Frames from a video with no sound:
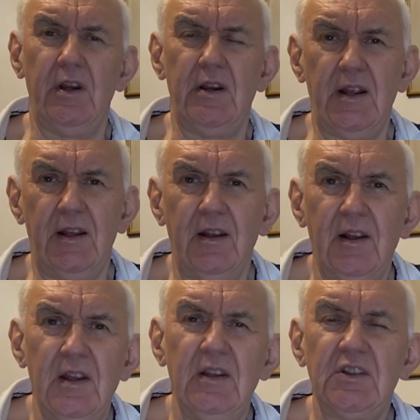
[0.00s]
on it now,
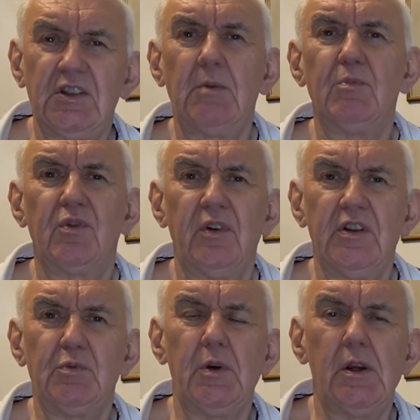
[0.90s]

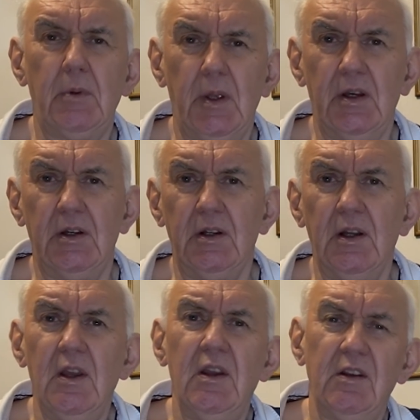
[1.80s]
summarise where we
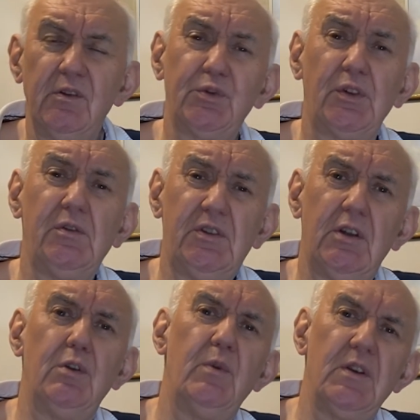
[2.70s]
are, and also
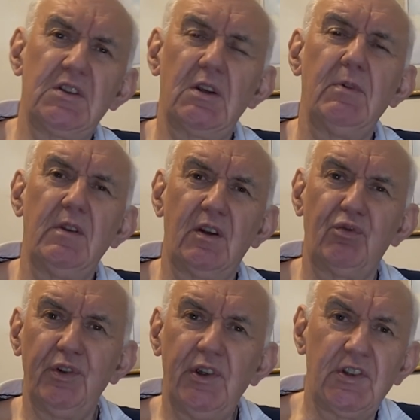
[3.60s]
deal with some of the
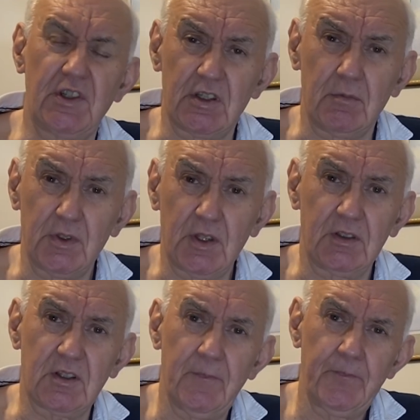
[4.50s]
criticisms
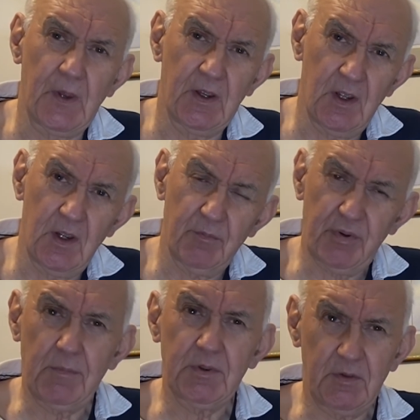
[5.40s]
that
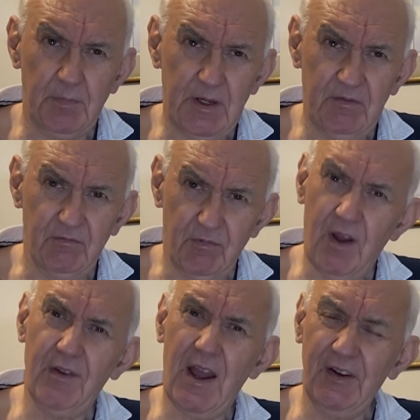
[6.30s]
perhaps have been
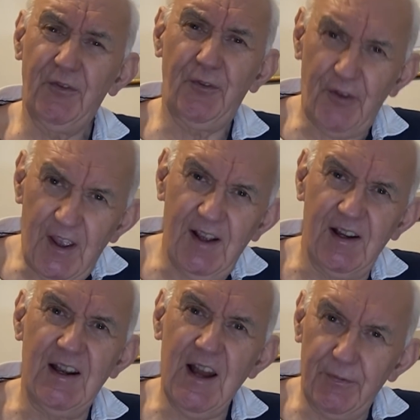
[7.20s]
rather
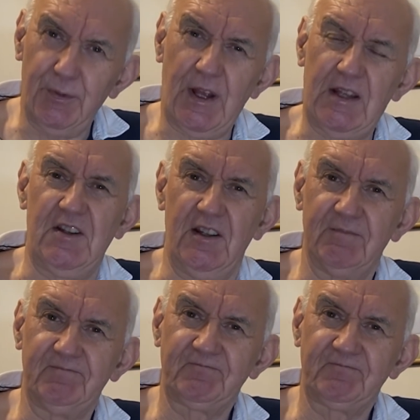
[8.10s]
unfairly levelled at it.